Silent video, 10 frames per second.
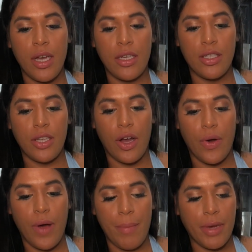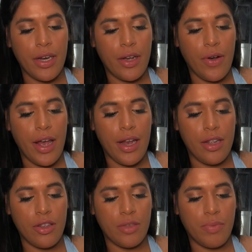So I'm gonna go ahead
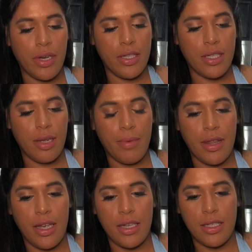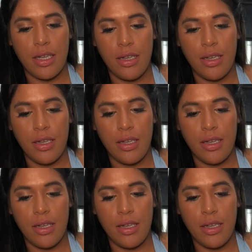and just put some of this